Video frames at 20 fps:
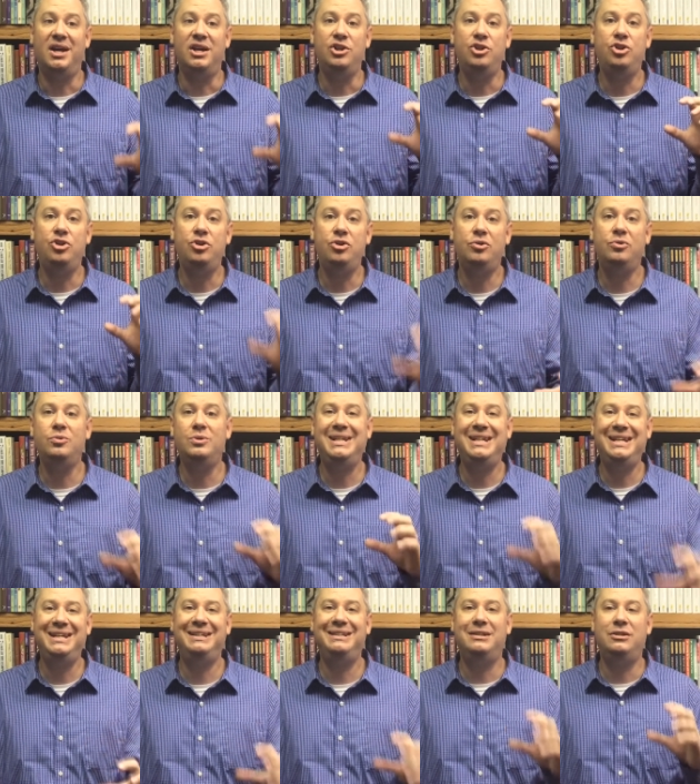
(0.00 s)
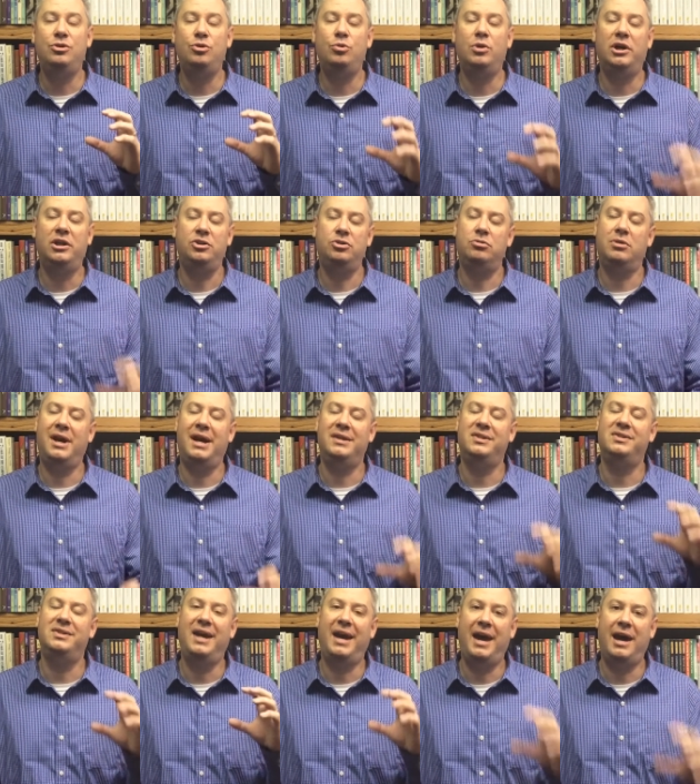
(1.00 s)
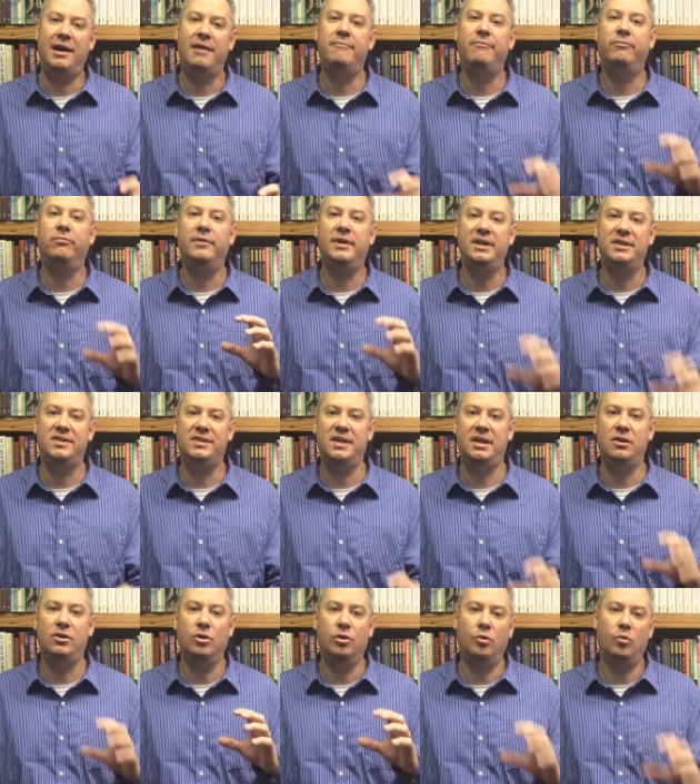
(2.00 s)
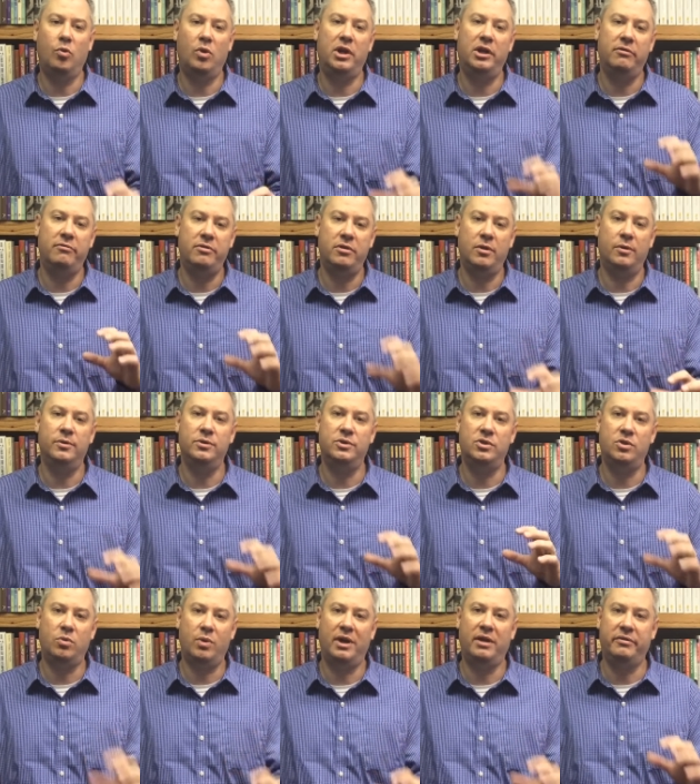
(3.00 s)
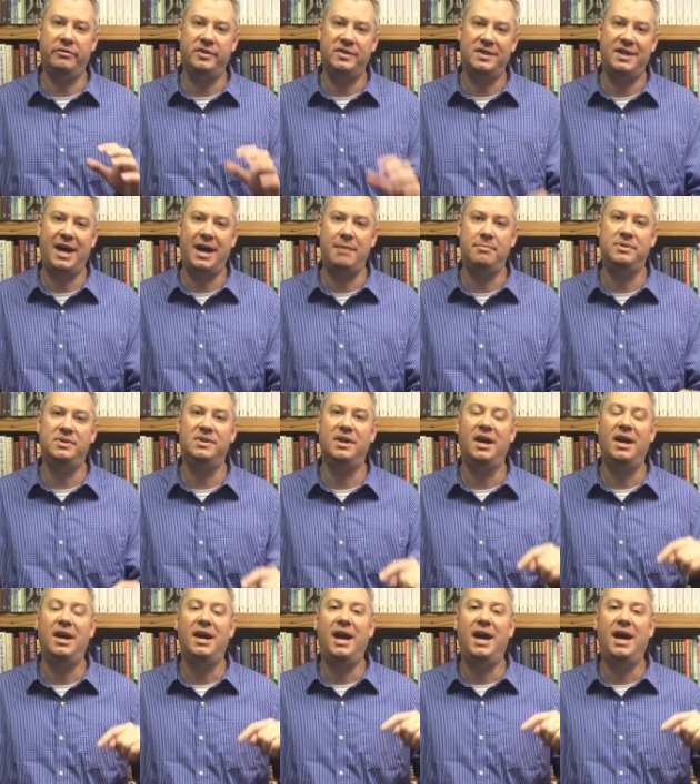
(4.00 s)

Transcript: You need to address every single one of those 12 steps